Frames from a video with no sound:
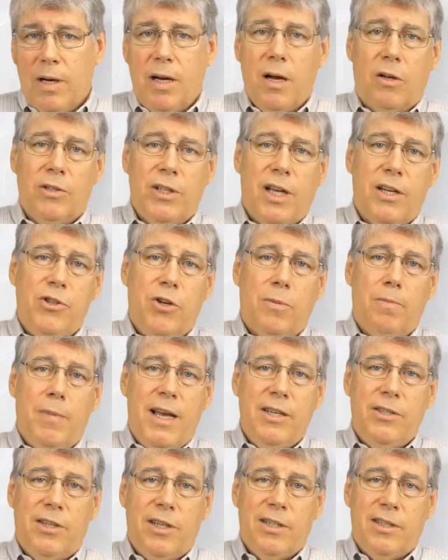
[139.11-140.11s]
because that's your
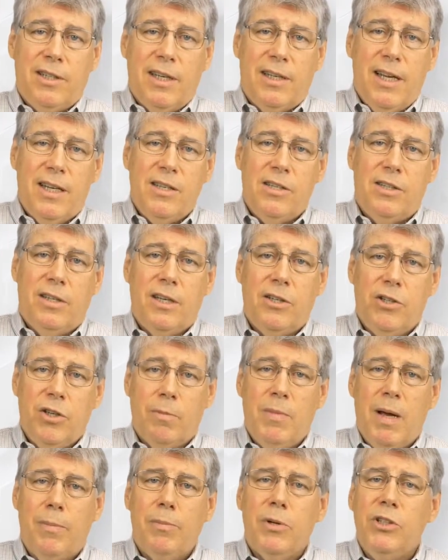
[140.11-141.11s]
basic statistics,
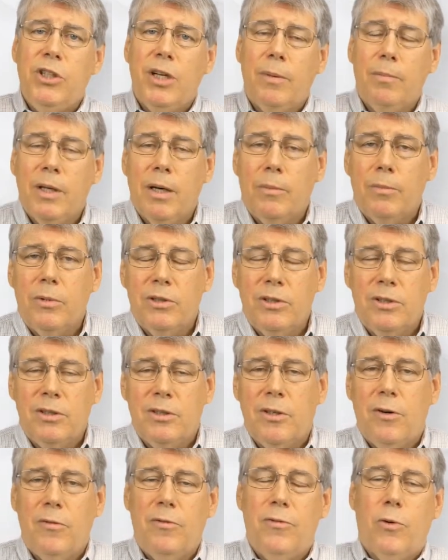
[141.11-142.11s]
your membership numbers and
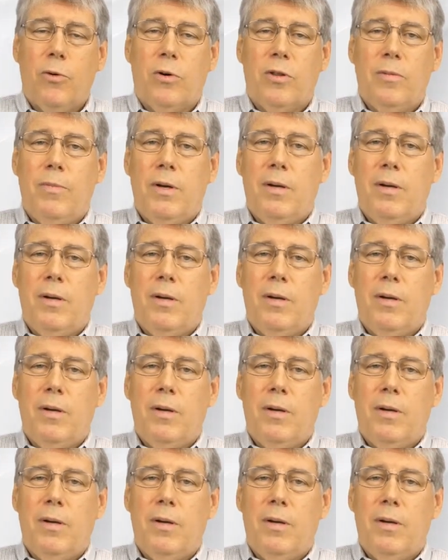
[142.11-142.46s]
so forth.